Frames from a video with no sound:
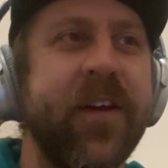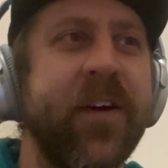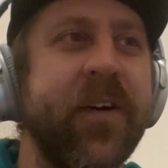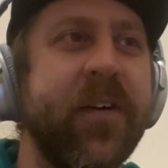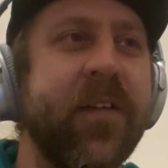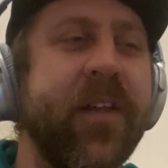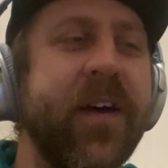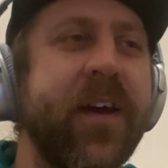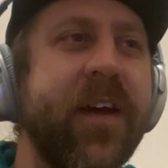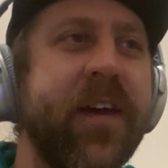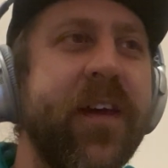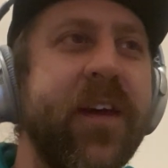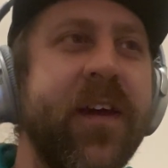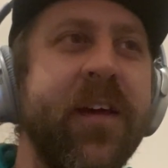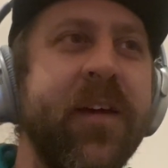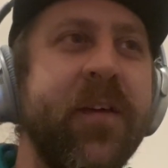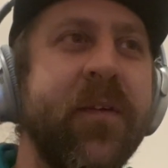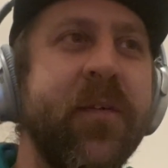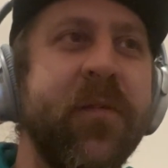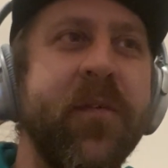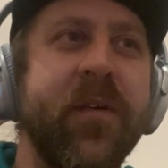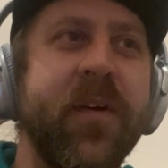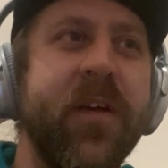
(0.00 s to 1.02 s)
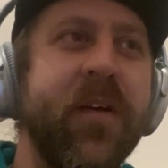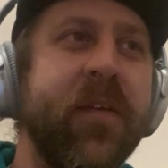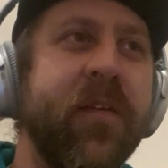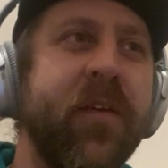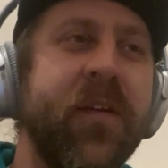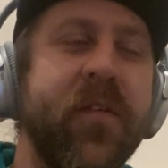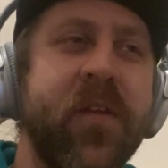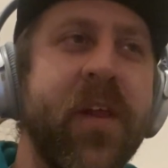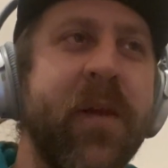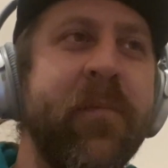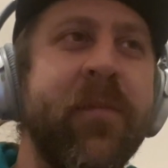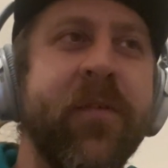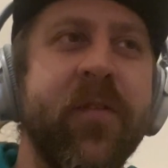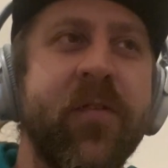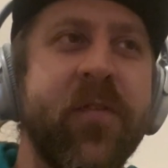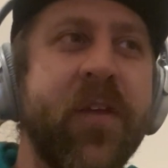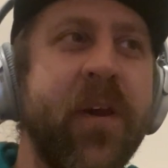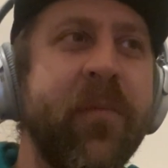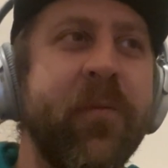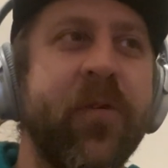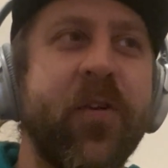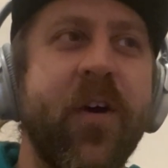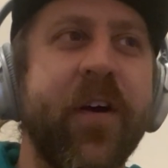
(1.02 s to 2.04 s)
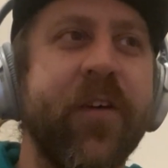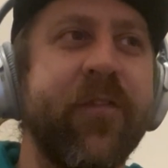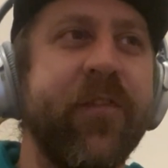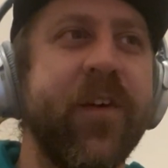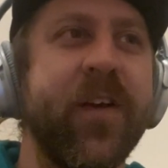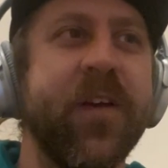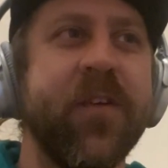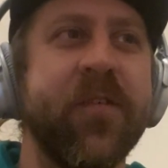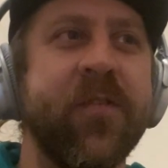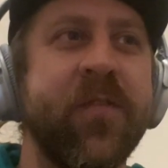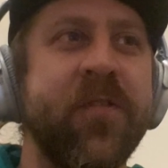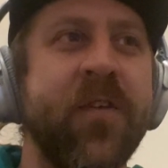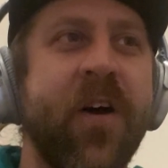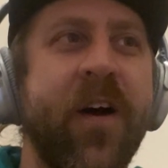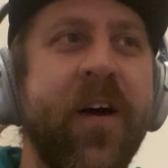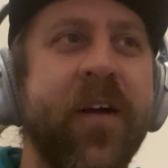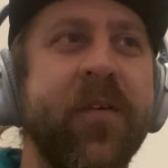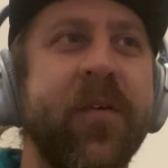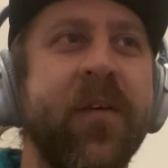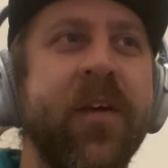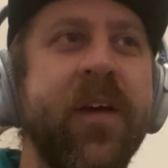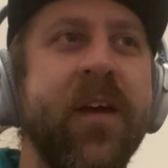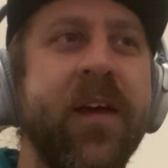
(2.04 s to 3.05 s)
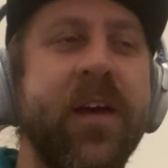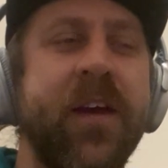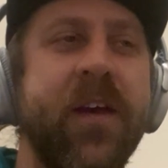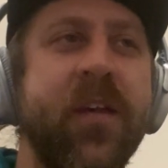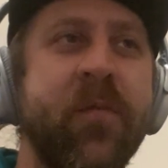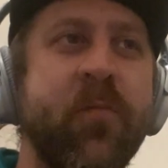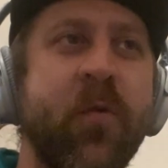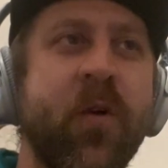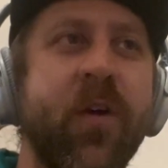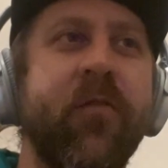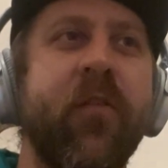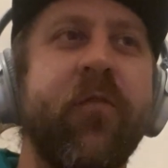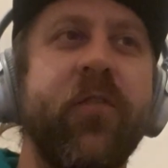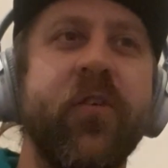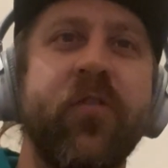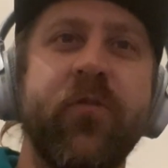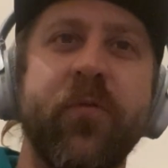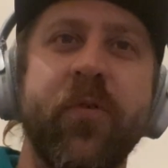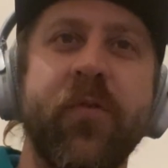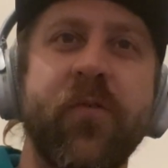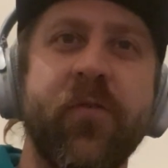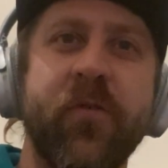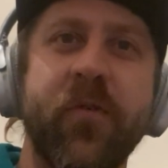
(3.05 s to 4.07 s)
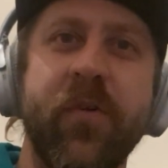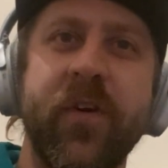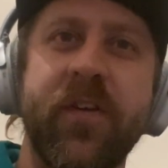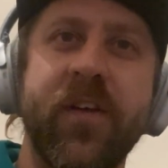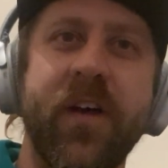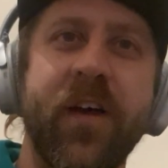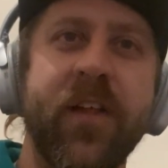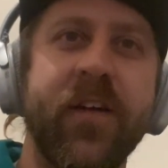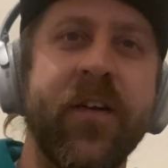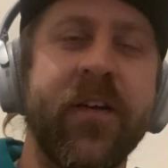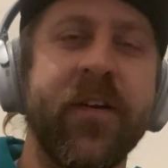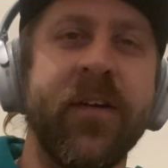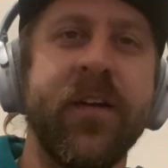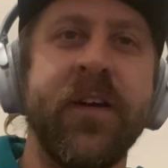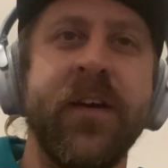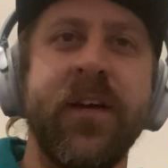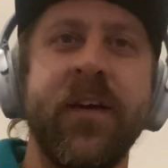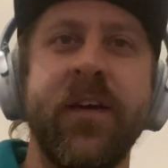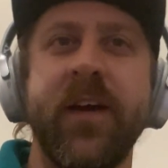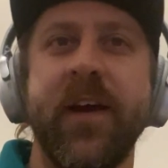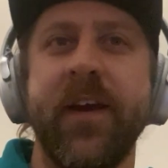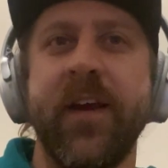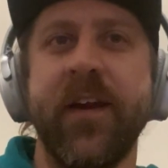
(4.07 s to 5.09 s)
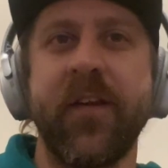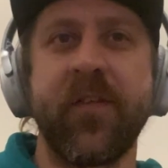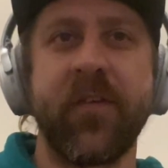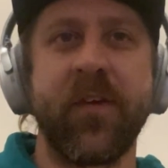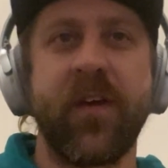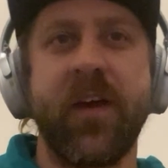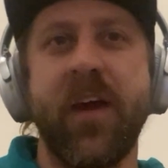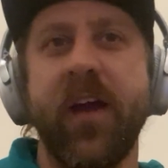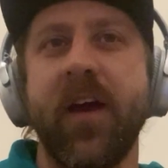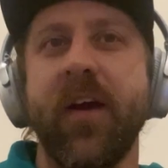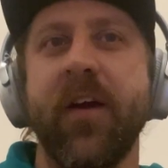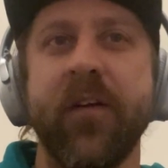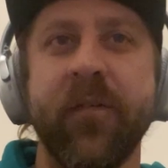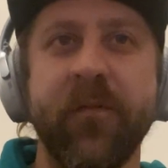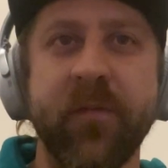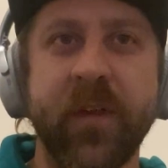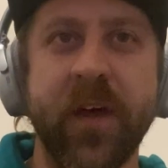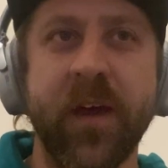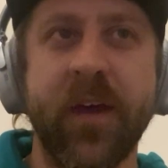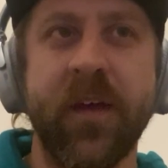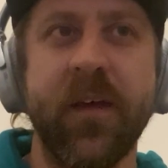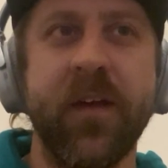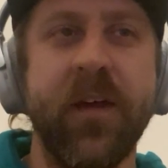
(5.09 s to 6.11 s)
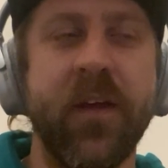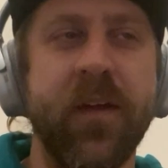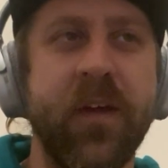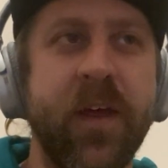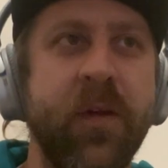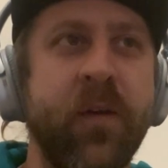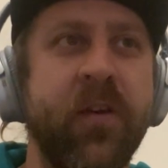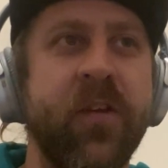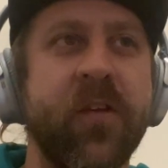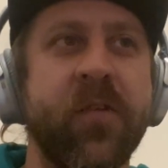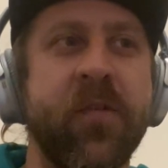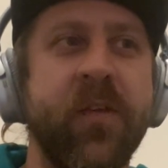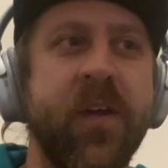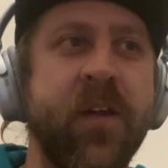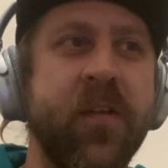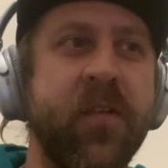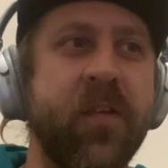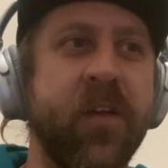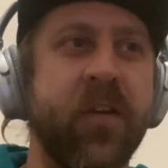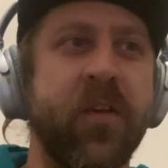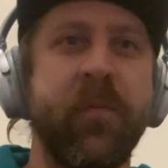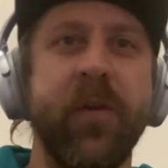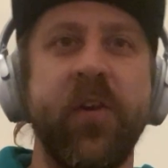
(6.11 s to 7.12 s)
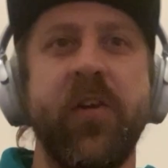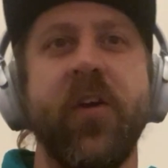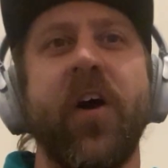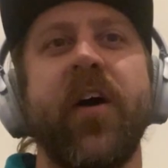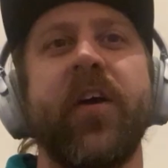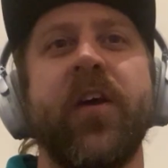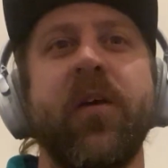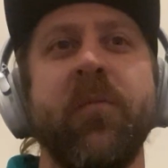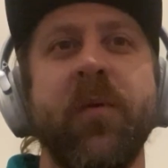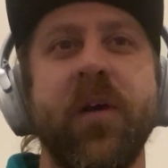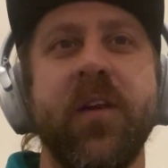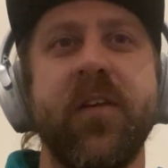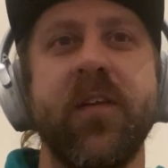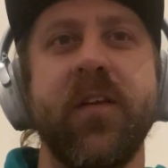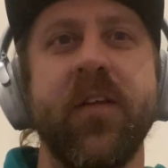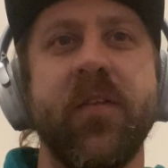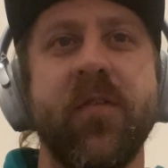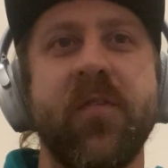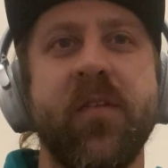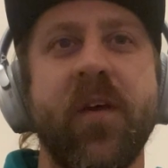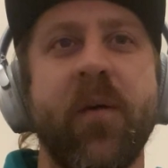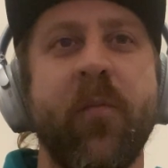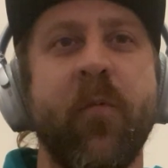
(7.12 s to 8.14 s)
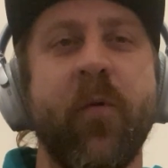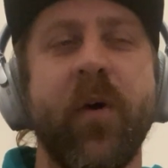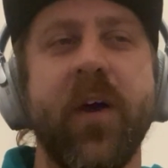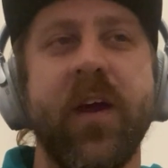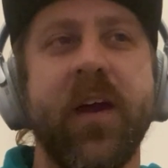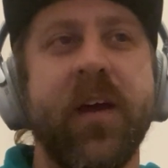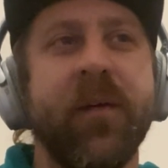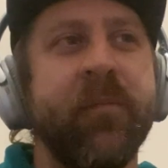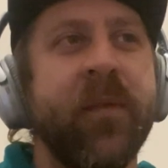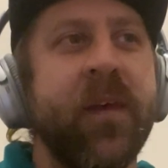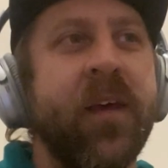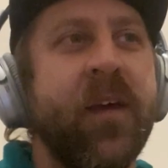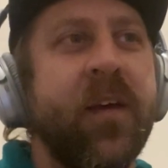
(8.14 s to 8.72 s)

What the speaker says: Like cinematography is not. He's more of a visual storyteller, and he doesn't care. Like he just needs it to be documented in some way.